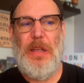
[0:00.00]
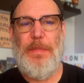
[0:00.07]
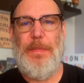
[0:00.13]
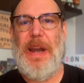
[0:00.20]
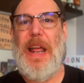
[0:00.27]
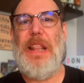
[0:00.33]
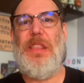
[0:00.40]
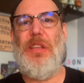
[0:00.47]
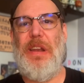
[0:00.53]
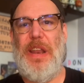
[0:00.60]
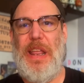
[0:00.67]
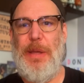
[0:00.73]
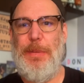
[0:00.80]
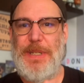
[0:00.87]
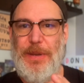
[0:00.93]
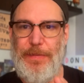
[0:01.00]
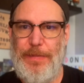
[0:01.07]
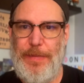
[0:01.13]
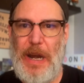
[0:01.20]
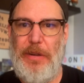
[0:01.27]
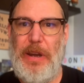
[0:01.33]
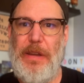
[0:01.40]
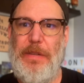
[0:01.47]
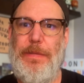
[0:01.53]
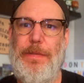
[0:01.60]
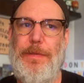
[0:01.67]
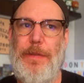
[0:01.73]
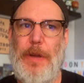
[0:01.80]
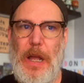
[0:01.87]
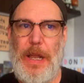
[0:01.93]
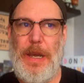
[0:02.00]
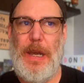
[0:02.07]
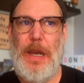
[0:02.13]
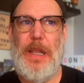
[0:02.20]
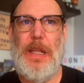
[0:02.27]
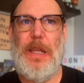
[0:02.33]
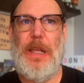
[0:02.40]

But I thought it was a very fun